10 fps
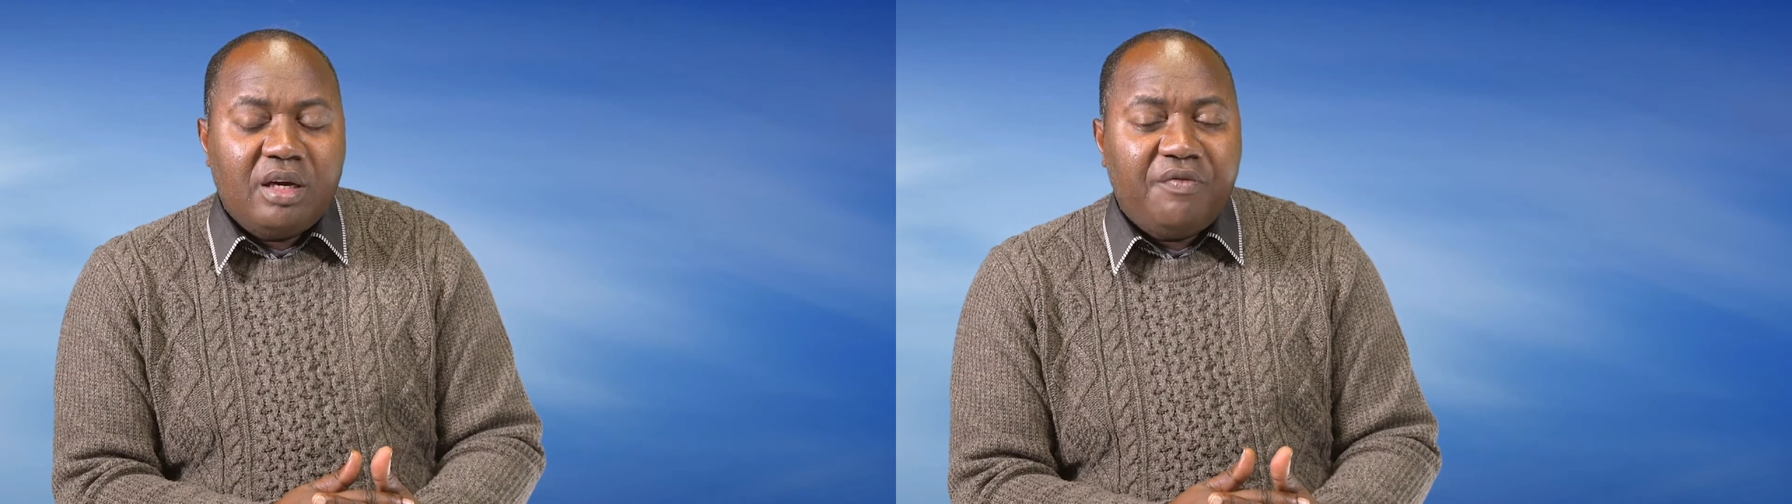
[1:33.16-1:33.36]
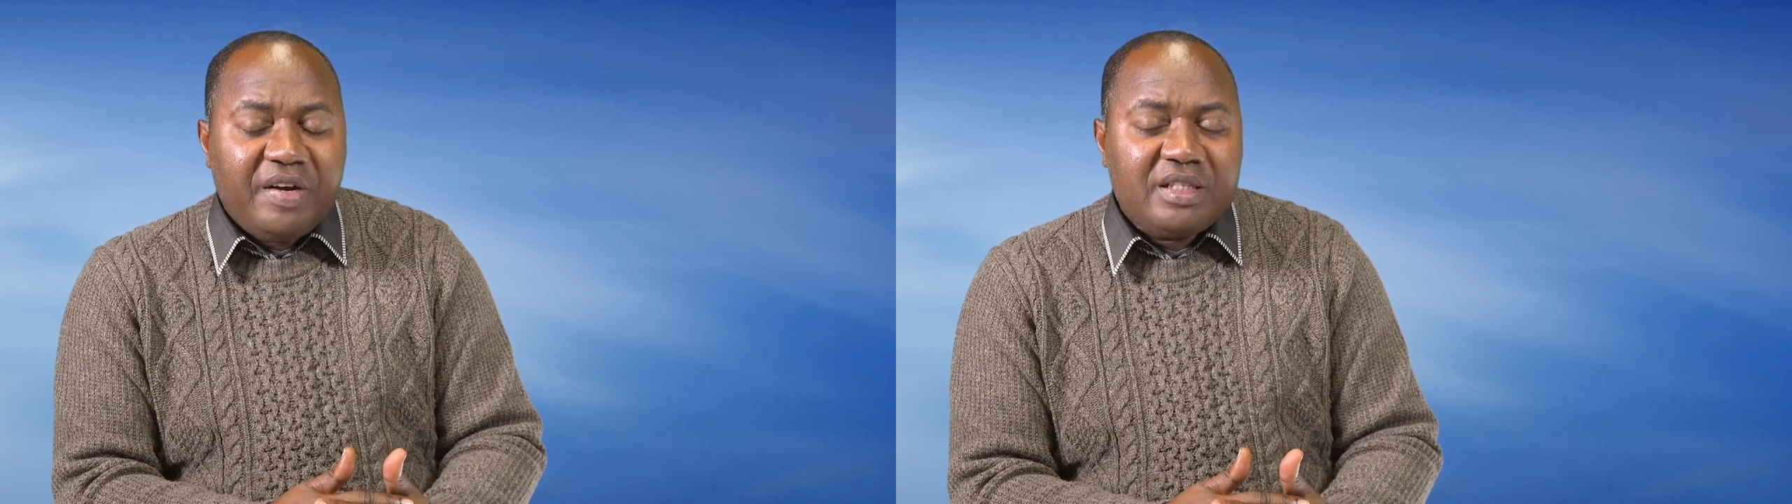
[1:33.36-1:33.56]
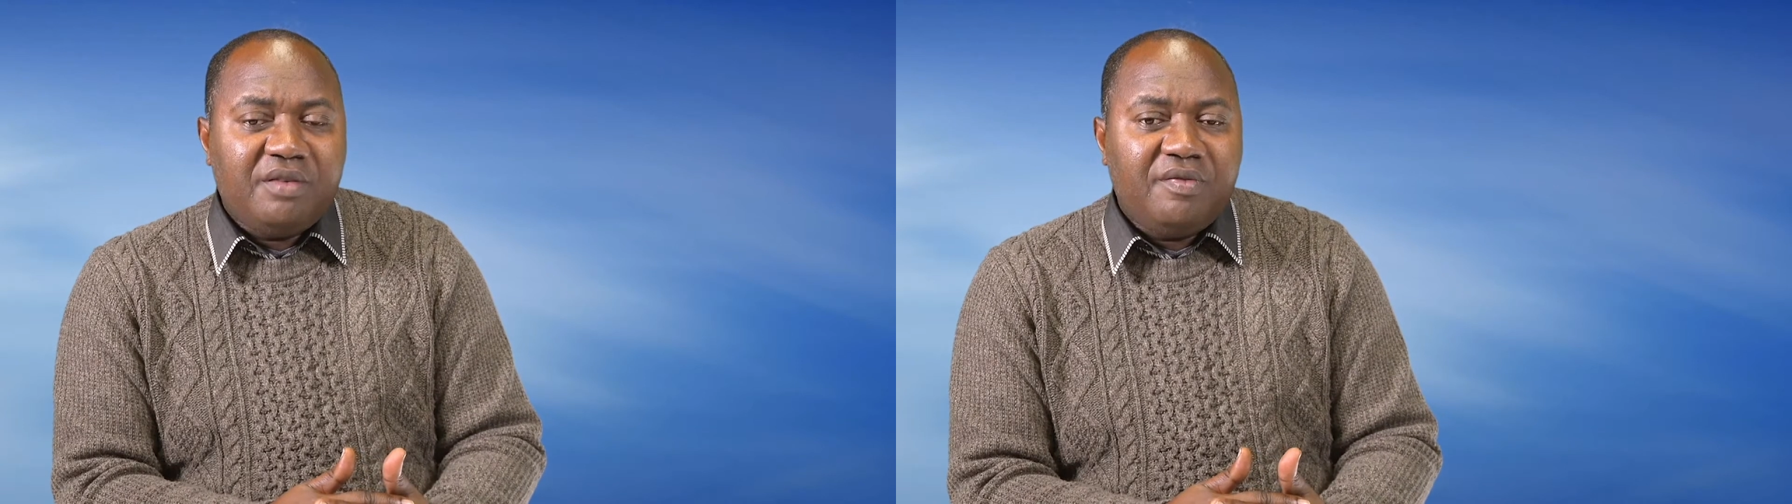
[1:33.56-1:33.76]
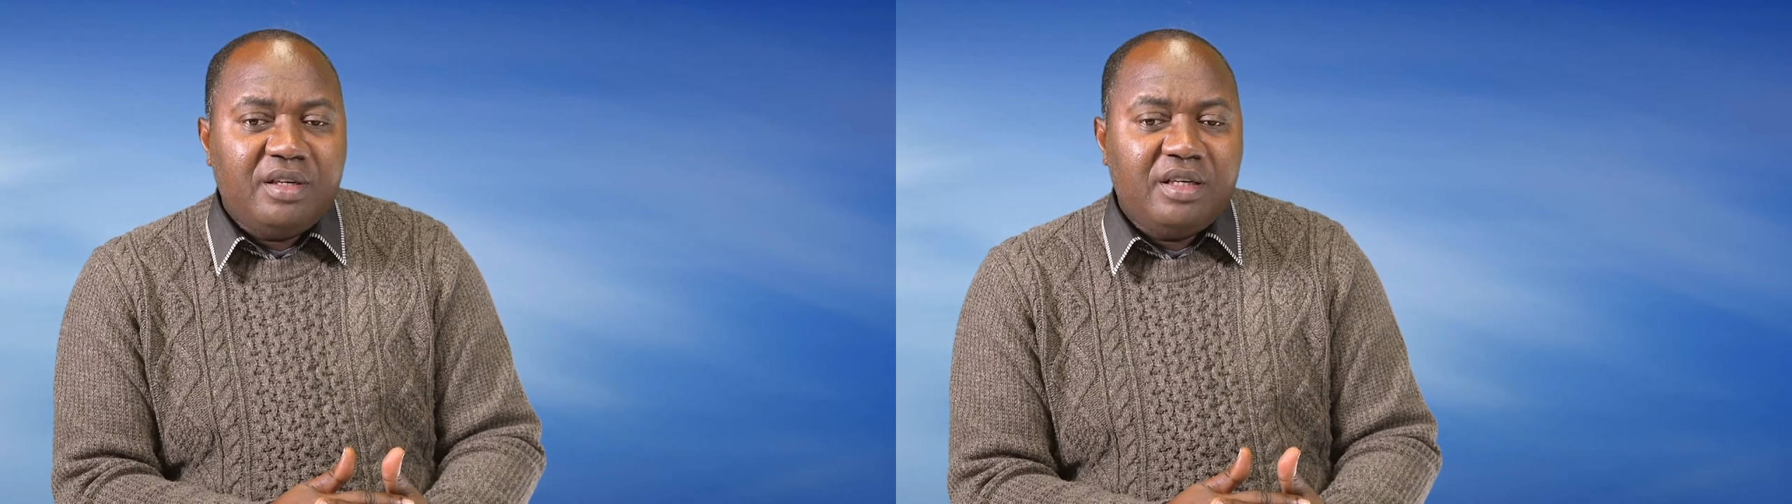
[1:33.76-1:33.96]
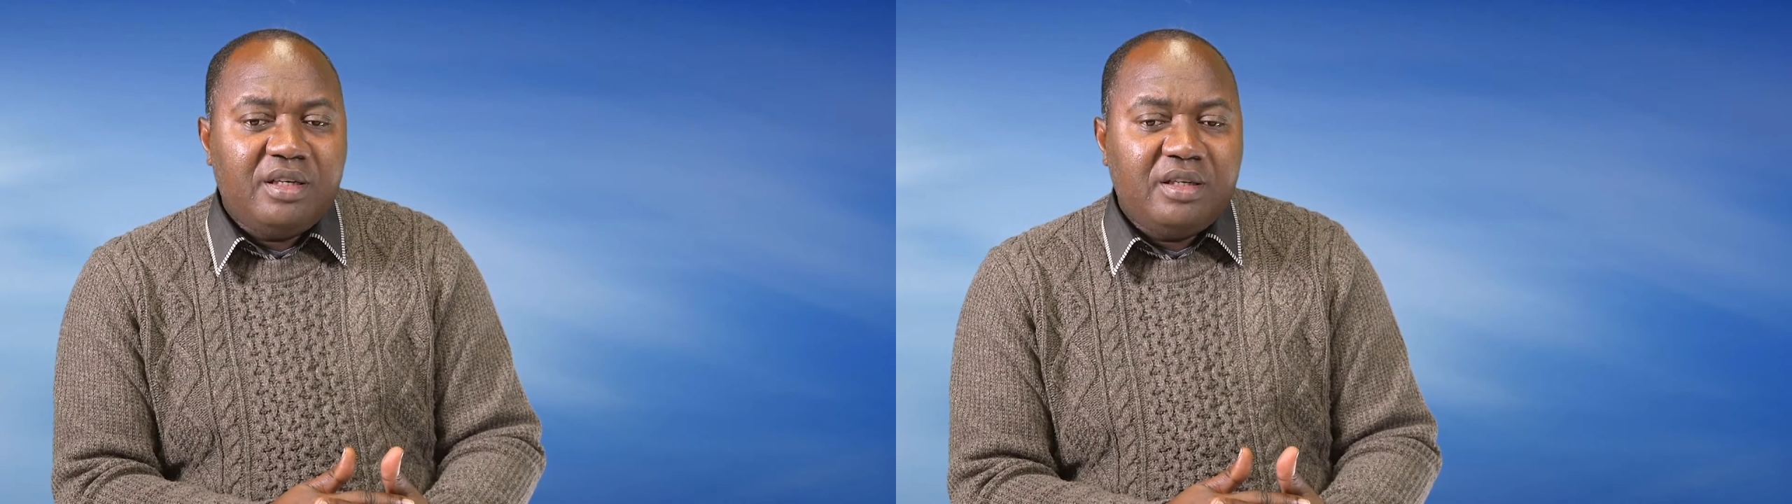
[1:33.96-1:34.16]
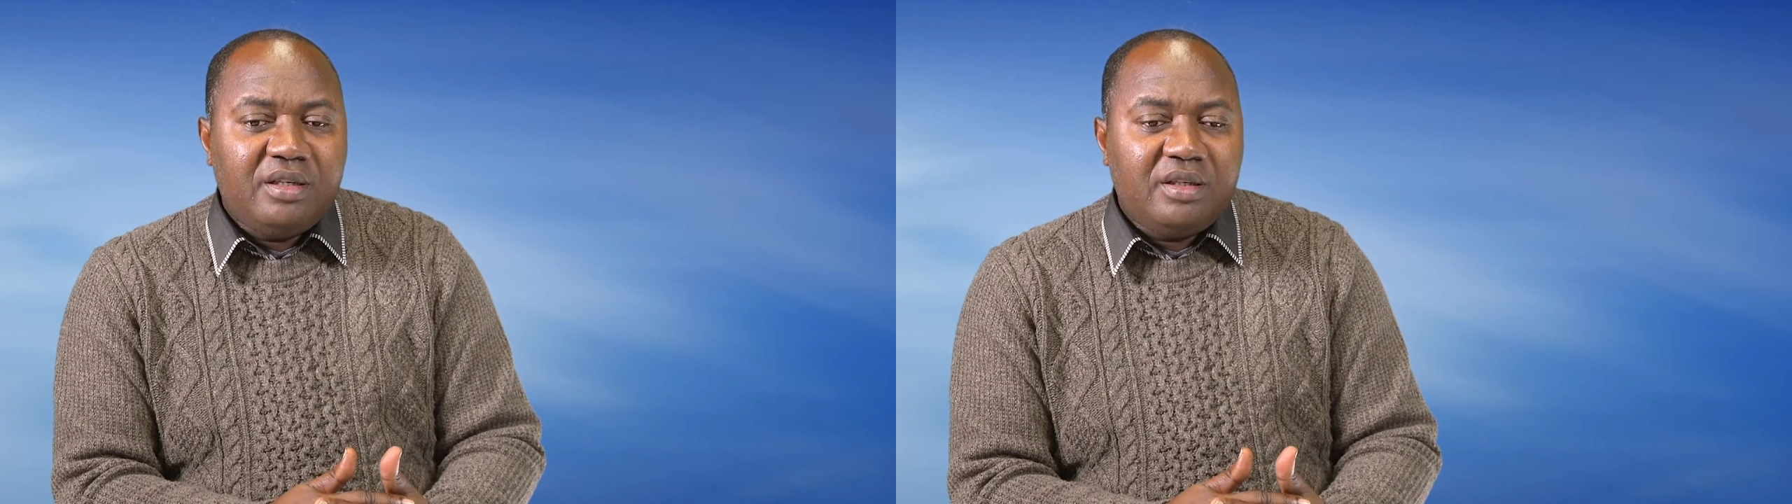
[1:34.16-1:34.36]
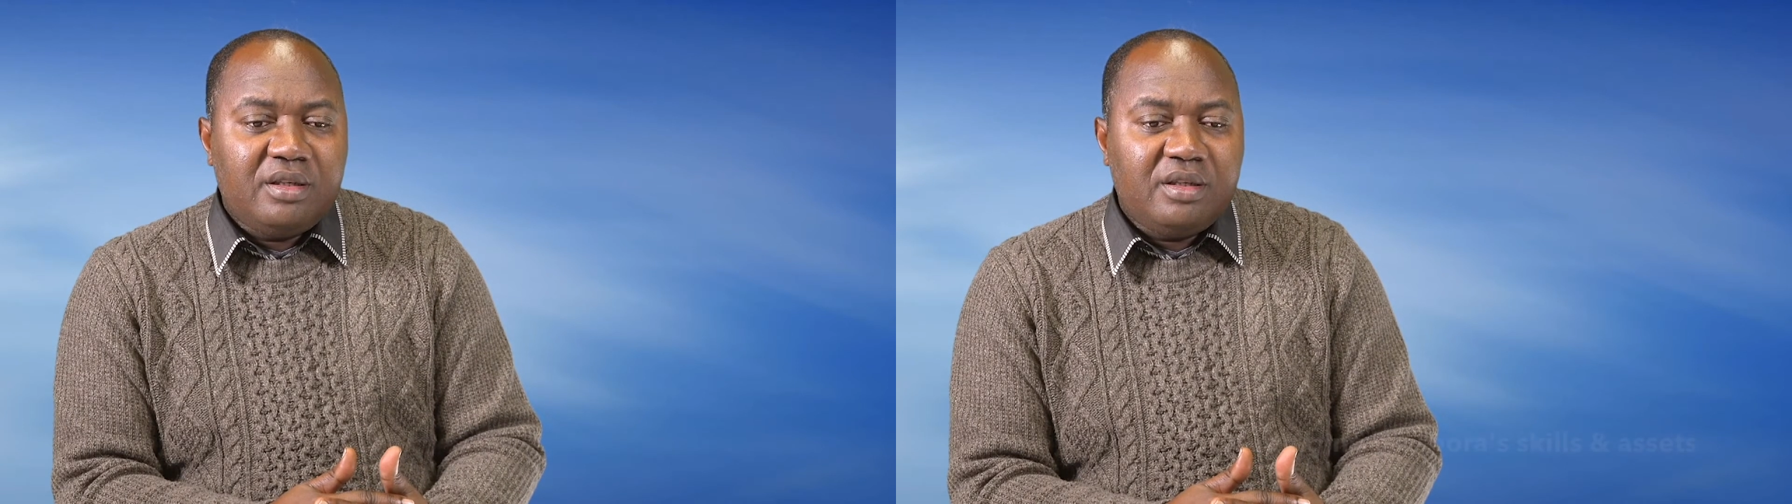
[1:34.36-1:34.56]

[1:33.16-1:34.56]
effectively